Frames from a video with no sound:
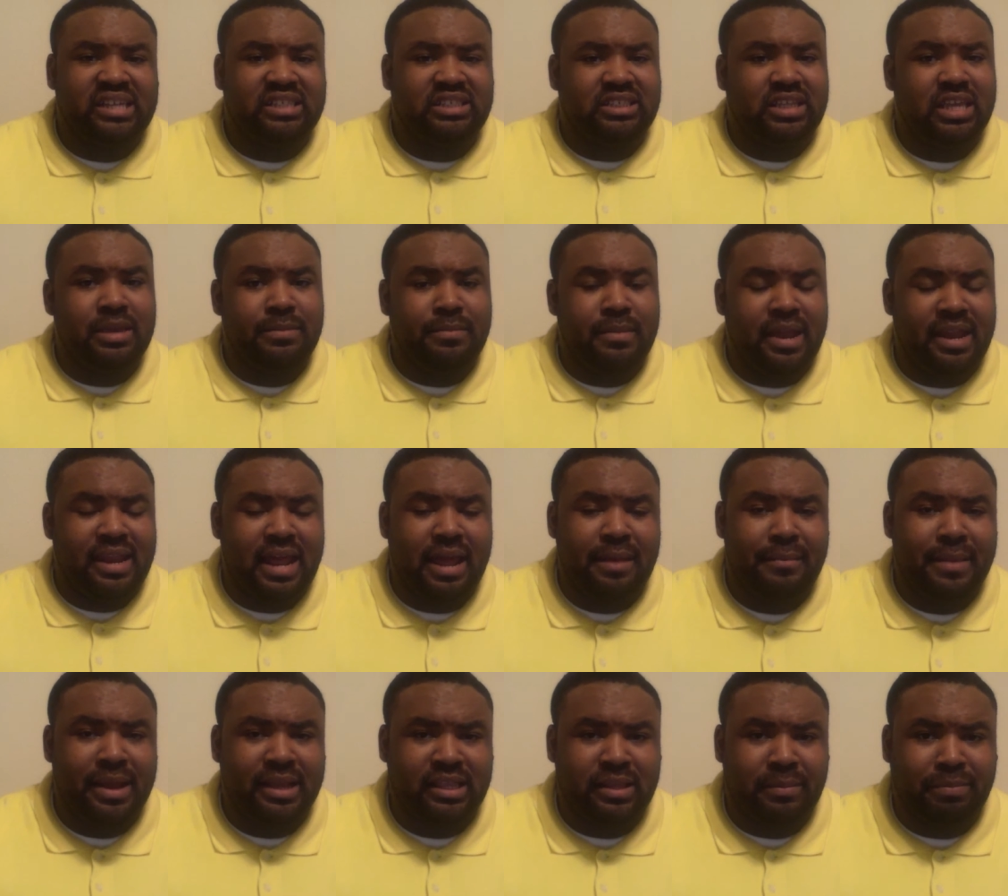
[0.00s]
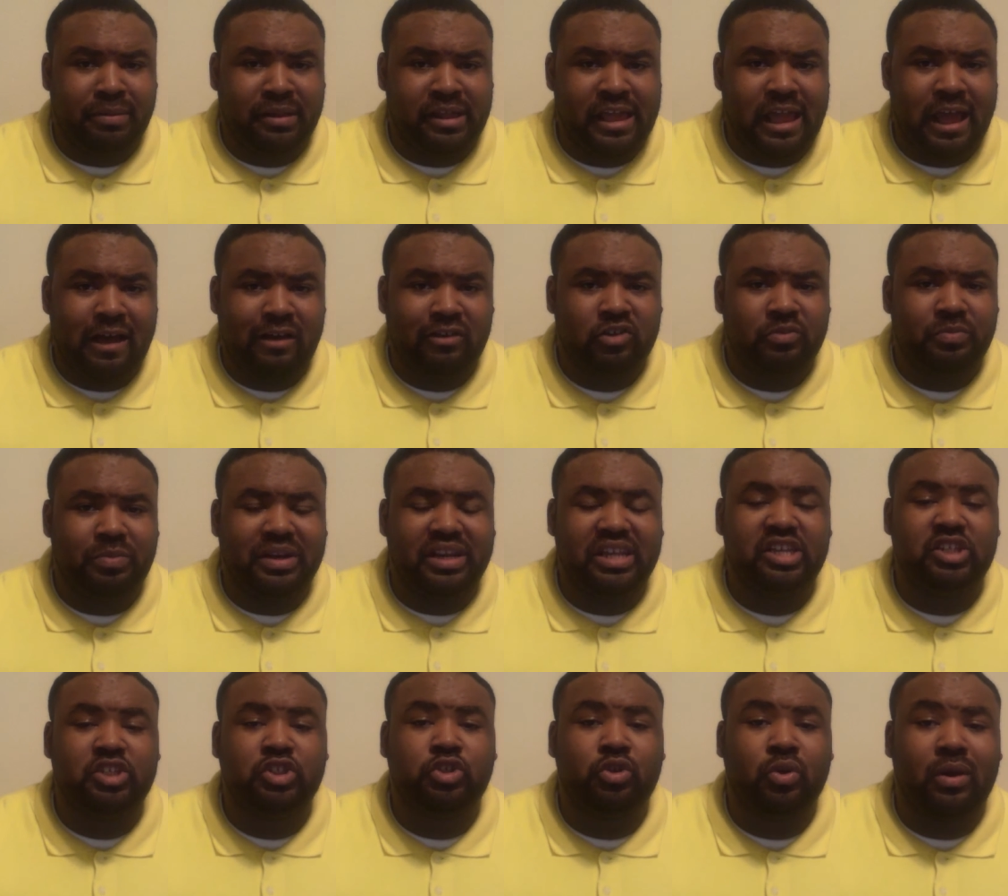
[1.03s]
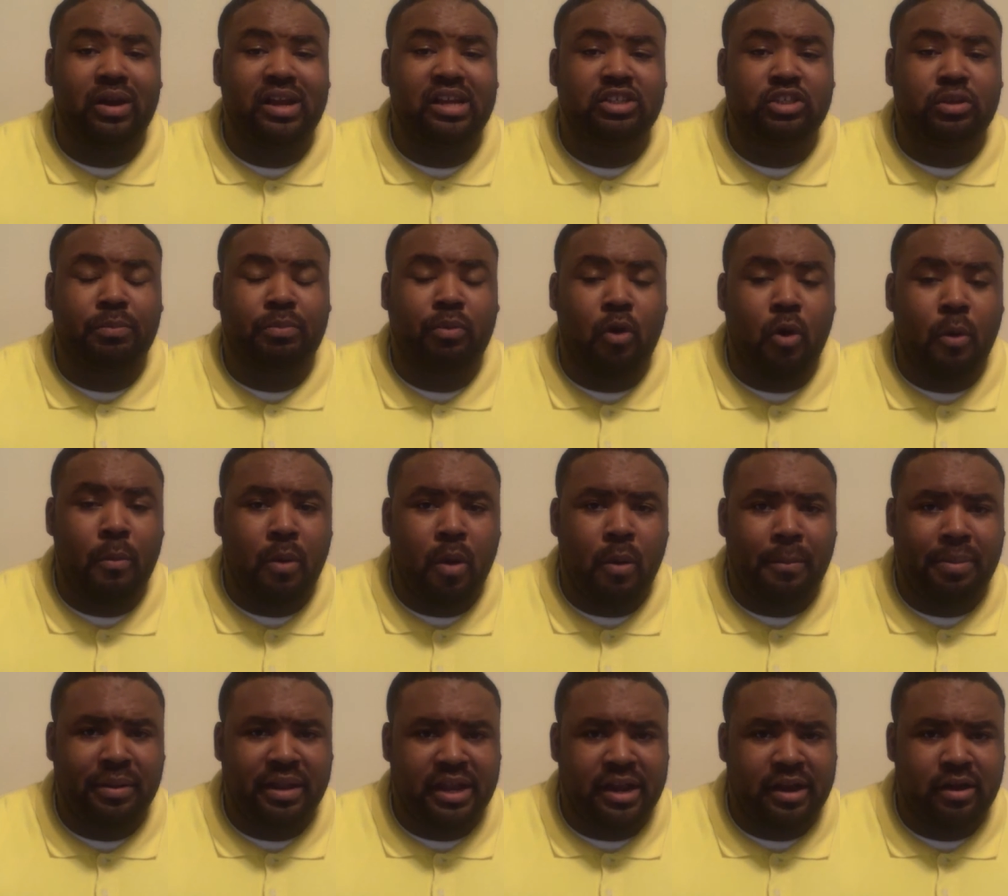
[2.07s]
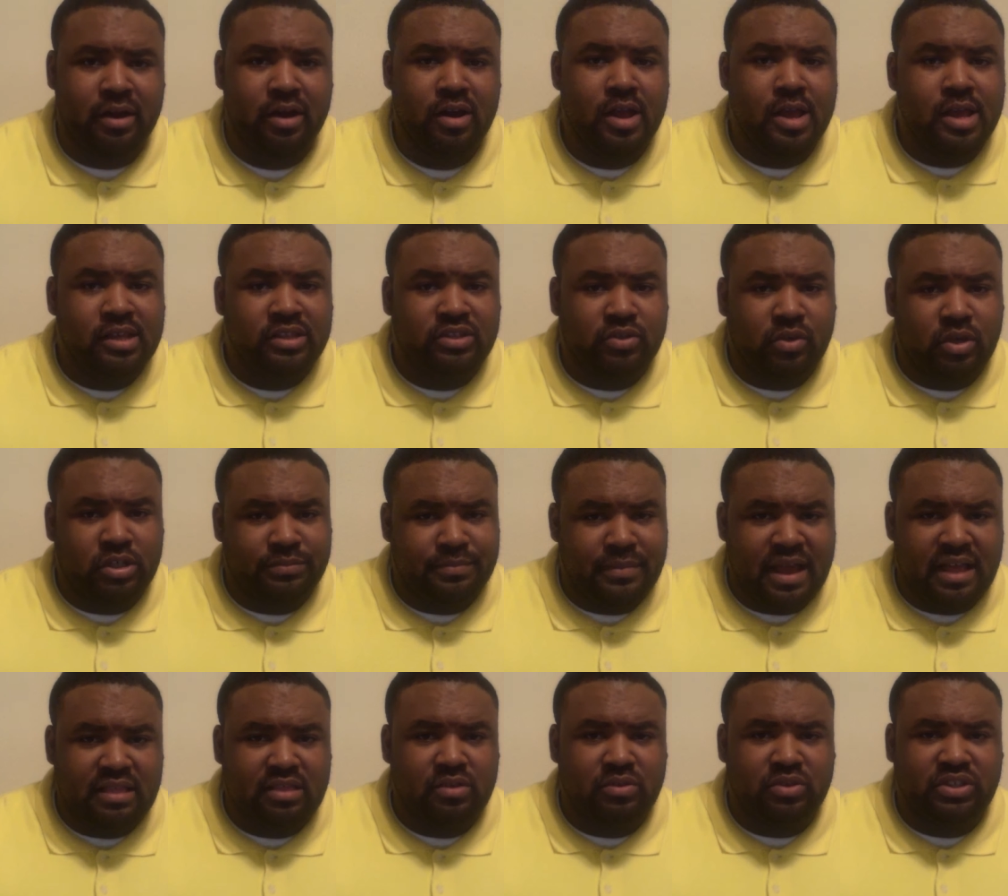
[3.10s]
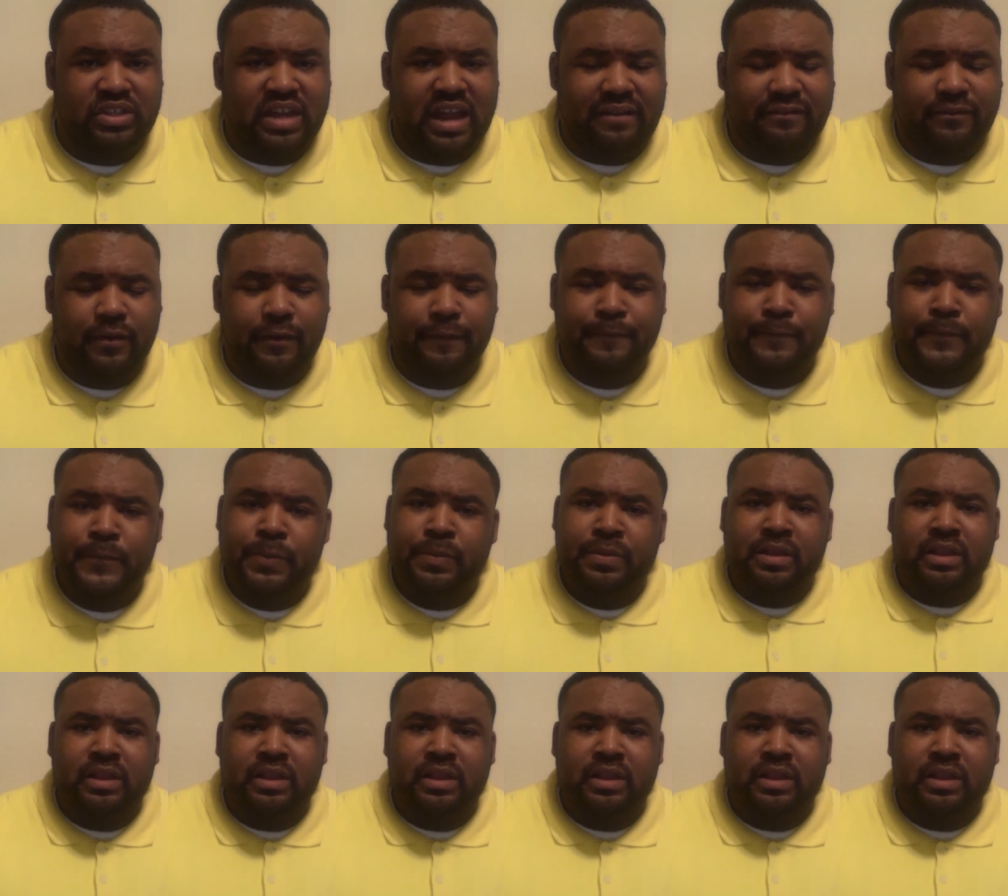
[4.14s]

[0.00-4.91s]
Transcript: His team may not make the playoffs, but he sure is a Pro Bowl player. So is Matthew Stafford.